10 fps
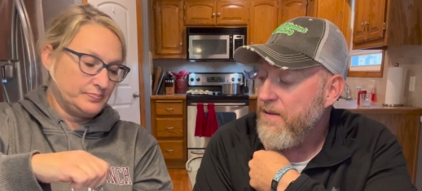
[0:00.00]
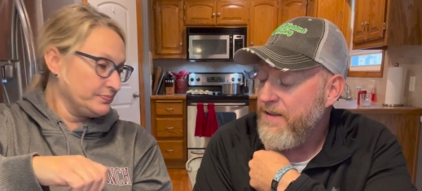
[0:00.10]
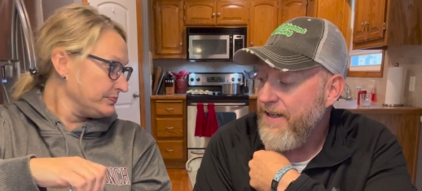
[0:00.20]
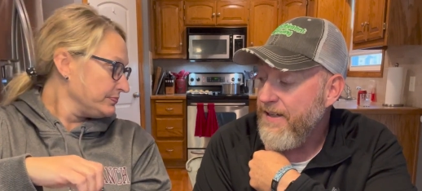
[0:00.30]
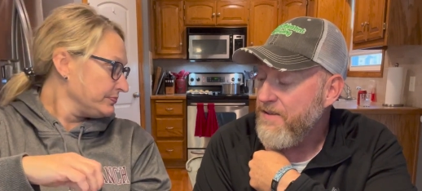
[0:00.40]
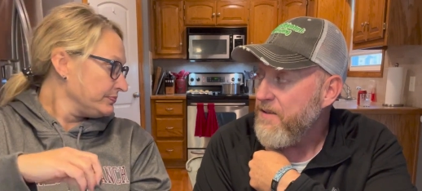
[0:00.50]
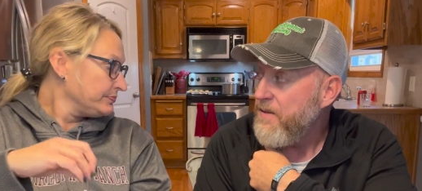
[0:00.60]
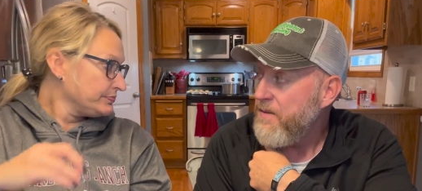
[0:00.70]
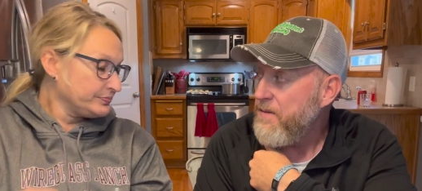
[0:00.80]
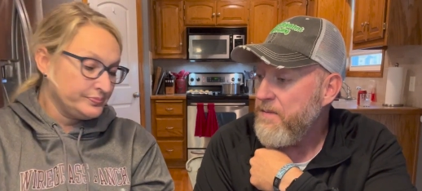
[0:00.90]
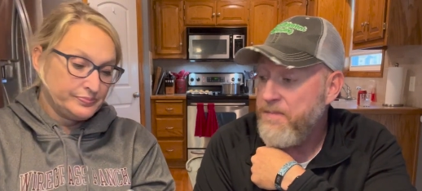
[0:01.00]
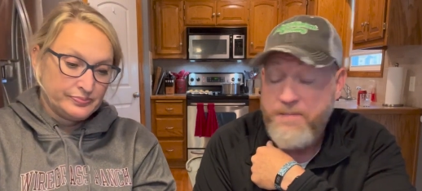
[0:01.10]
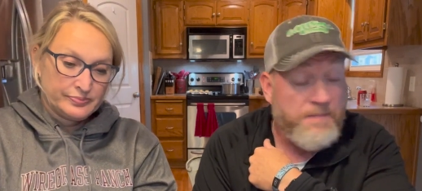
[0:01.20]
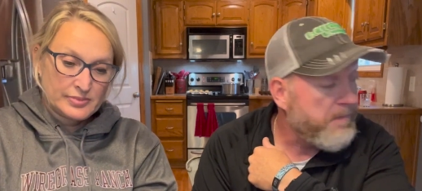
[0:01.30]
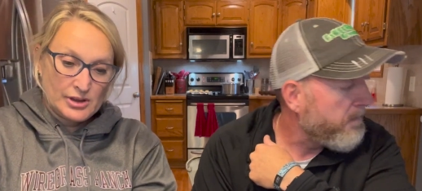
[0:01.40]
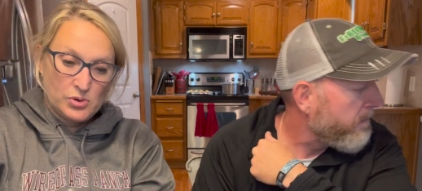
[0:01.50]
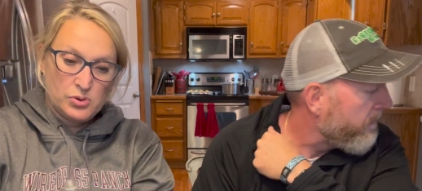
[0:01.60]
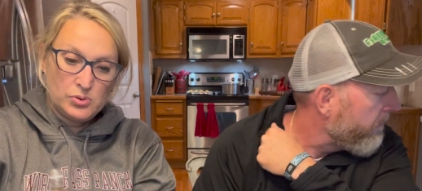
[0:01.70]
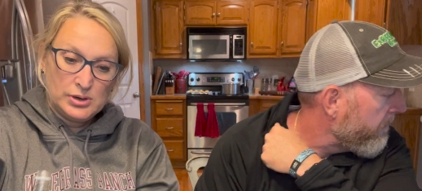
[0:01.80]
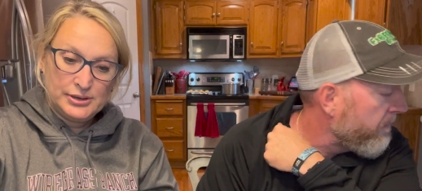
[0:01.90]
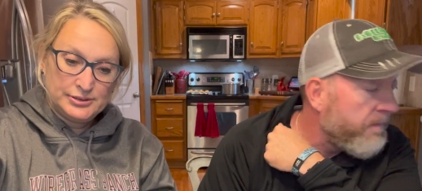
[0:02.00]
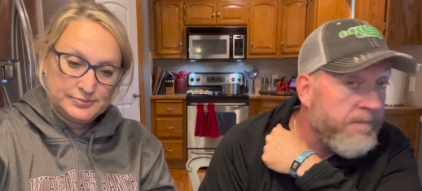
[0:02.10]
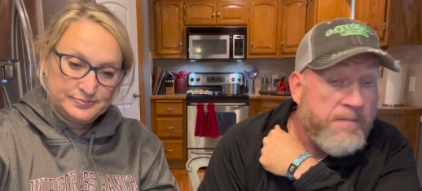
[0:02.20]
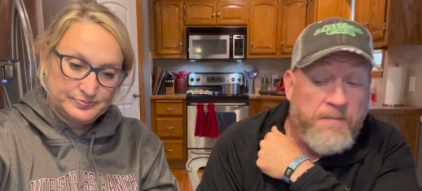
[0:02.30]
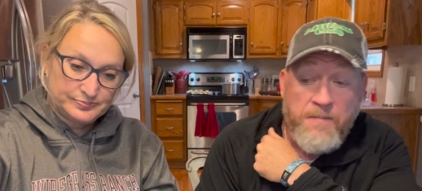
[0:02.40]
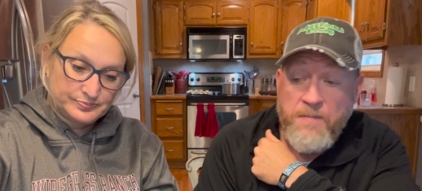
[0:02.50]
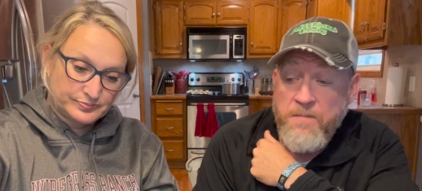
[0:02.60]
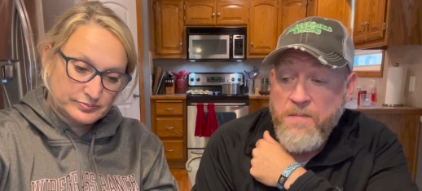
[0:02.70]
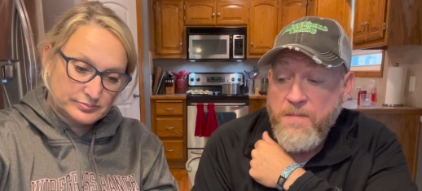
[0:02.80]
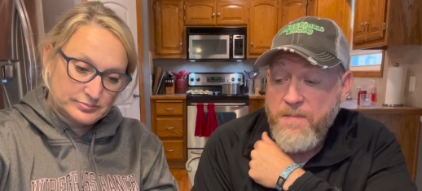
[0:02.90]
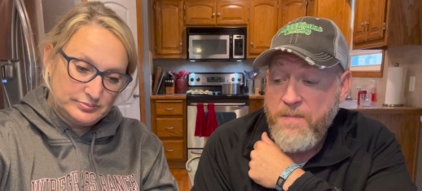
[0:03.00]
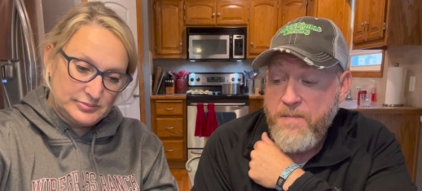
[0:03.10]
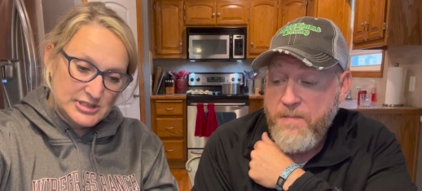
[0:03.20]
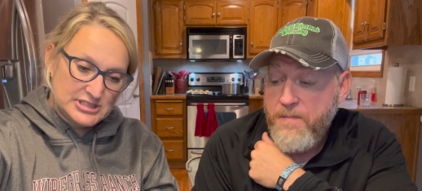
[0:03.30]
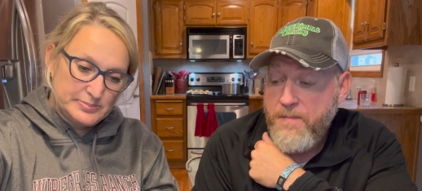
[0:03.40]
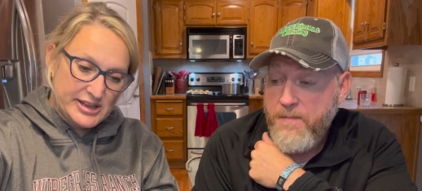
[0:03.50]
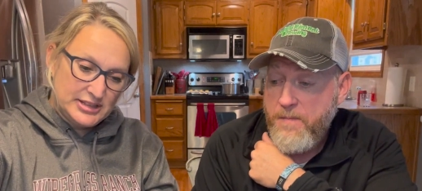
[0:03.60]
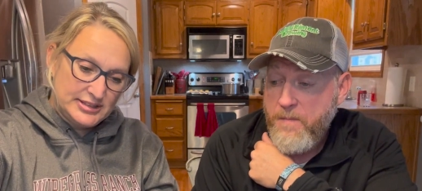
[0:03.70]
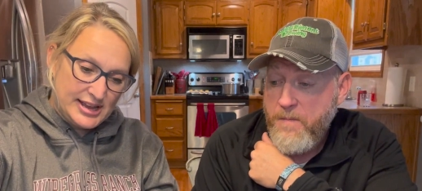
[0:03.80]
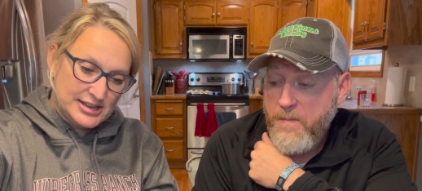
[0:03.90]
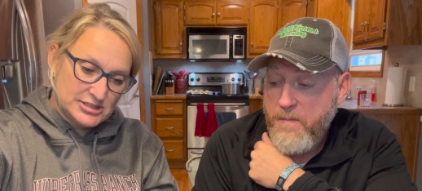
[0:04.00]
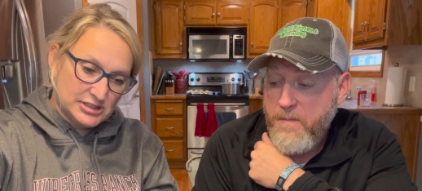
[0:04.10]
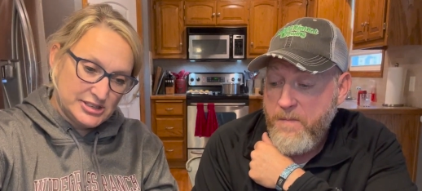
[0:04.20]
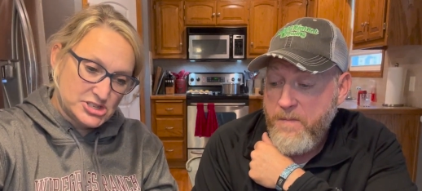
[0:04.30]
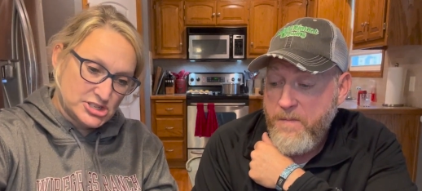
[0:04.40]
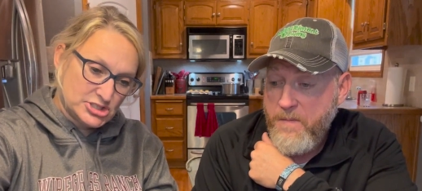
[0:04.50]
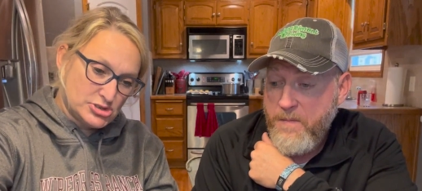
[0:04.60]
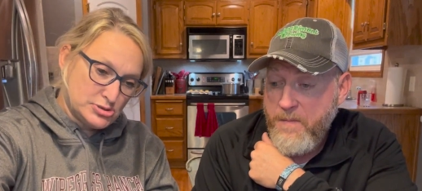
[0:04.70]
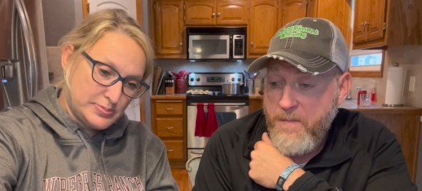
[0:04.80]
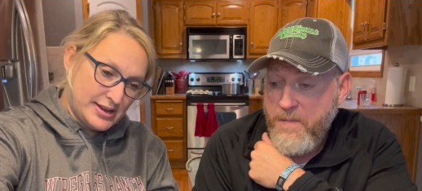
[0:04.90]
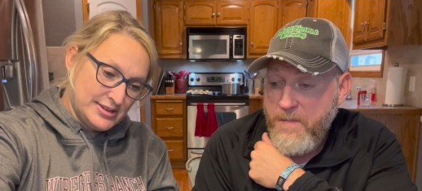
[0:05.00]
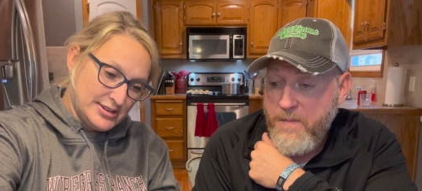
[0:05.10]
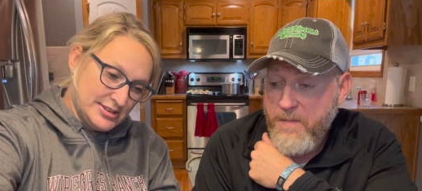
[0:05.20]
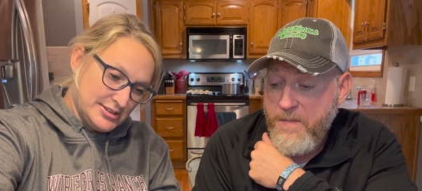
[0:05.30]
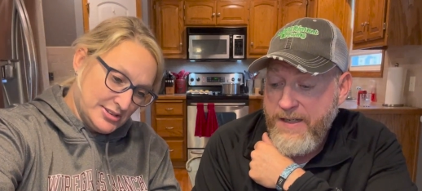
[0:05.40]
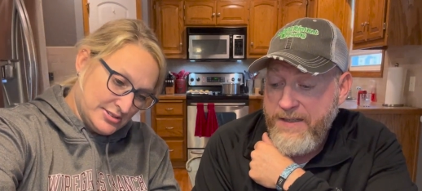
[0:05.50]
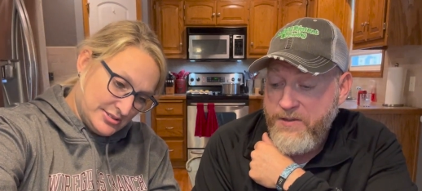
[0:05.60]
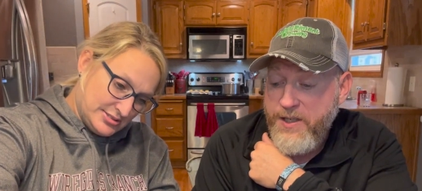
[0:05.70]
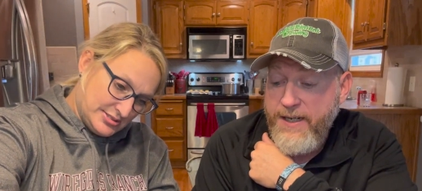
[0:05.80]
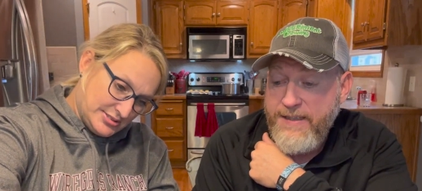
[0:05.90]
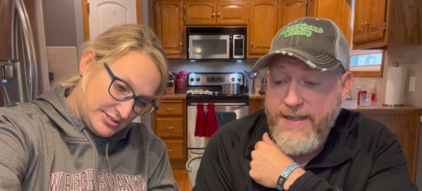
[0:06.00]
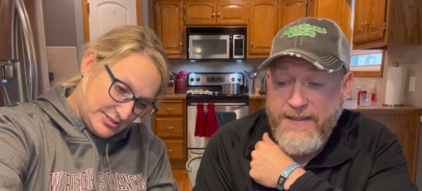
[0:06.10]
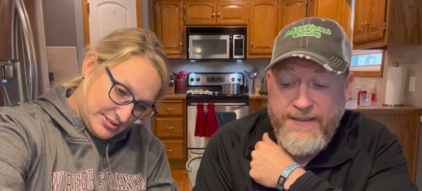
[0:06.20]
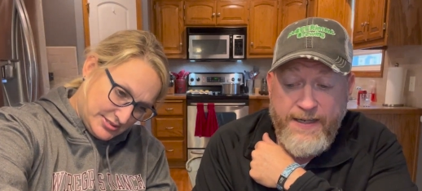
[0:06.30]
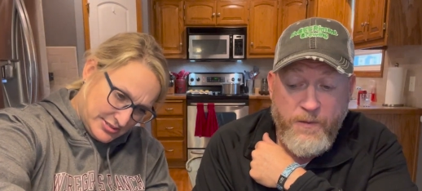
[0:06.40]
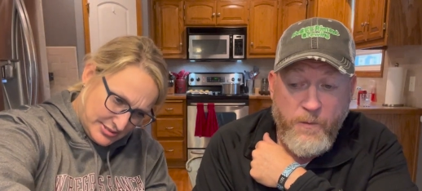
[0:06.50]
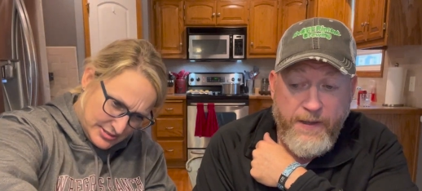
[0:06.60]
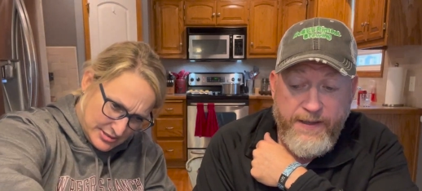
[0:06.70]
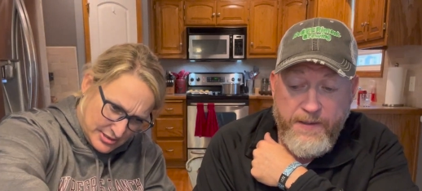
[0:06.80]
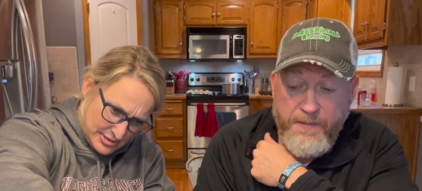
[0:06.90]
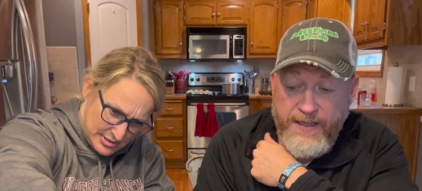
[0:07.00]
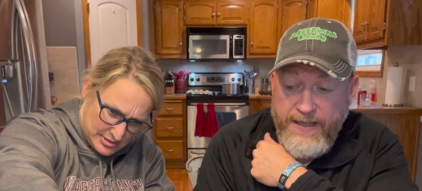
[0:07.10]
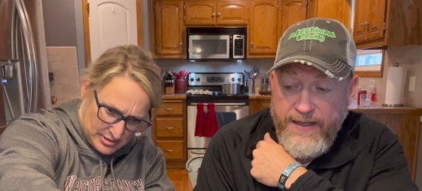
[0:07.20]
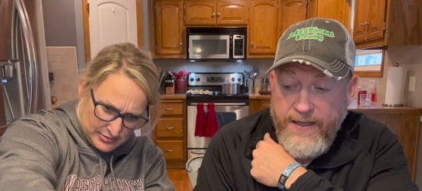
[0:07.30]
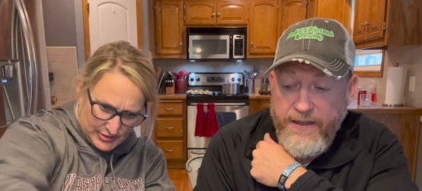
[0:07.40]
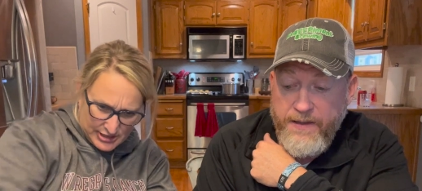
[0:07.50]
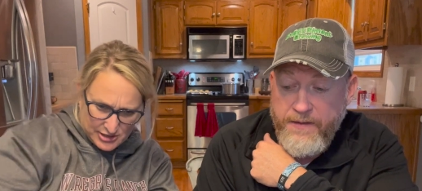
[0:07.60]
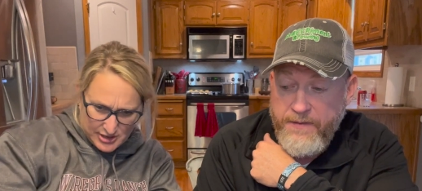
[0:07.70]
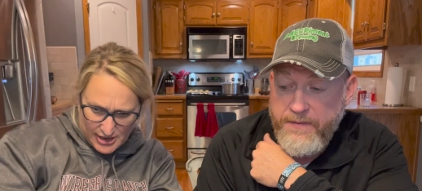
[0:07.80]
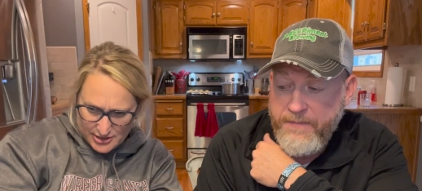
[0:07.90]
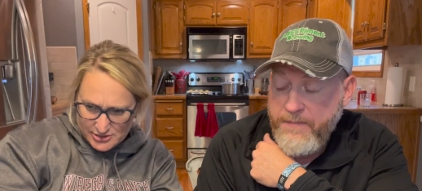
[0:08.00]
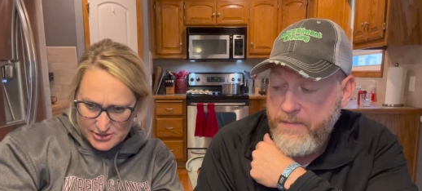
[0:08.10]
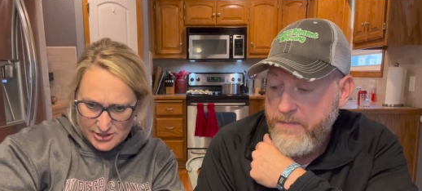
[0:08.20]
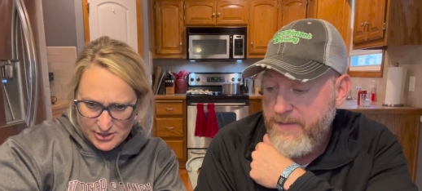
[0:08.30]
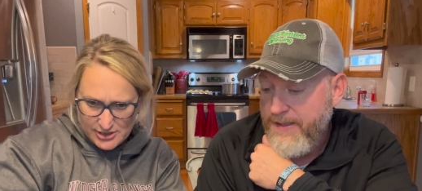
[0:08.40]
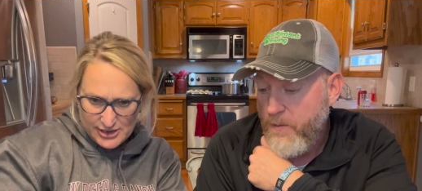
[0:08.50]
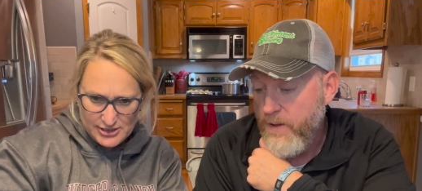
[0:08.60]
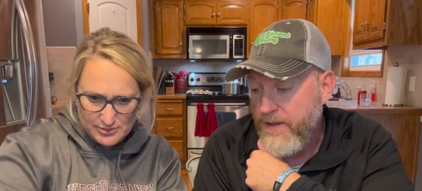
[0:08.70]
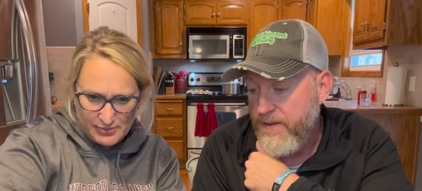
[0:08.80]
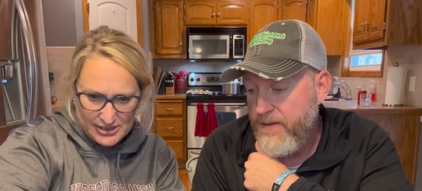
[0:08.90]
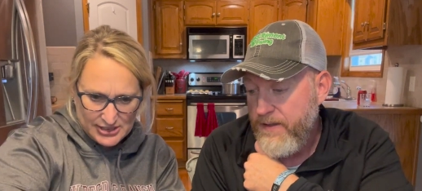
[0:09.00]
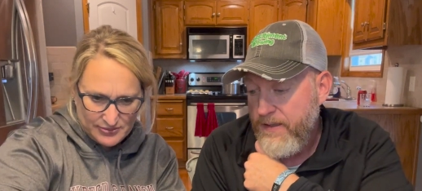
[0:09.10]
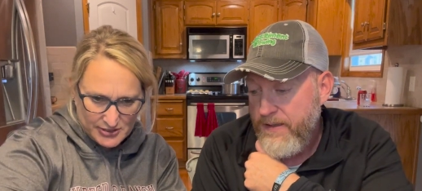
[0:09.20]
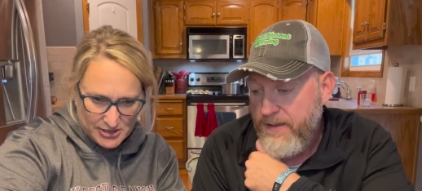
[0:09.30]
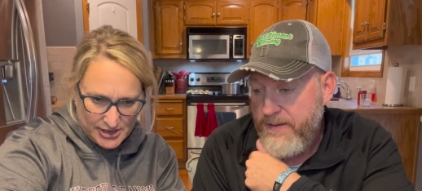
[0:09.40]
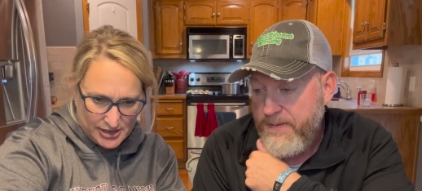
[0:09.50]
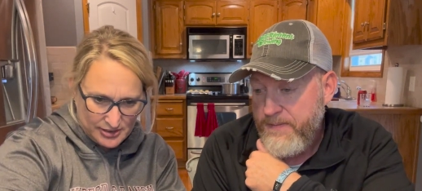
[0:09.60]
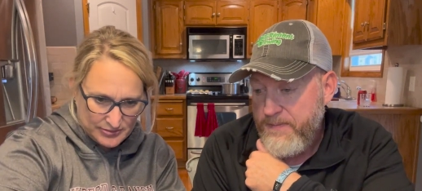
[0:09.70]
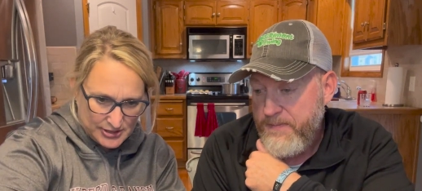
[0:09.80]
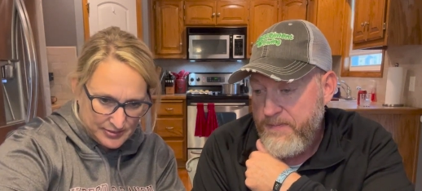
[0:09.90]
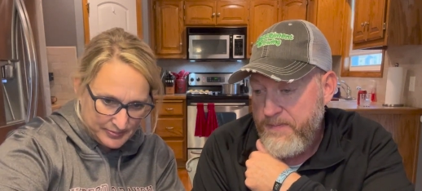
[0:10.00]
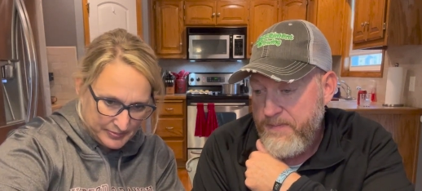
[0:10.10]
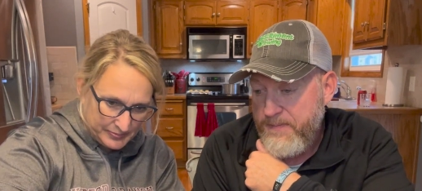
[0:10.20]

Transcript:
Speaker 1: Yes. Whew. Smelling that delicious old.
Speaker 2: And Tre is outside wanting to be oh, in.
Speaker 1: Firecrackers. I didn't make that very even.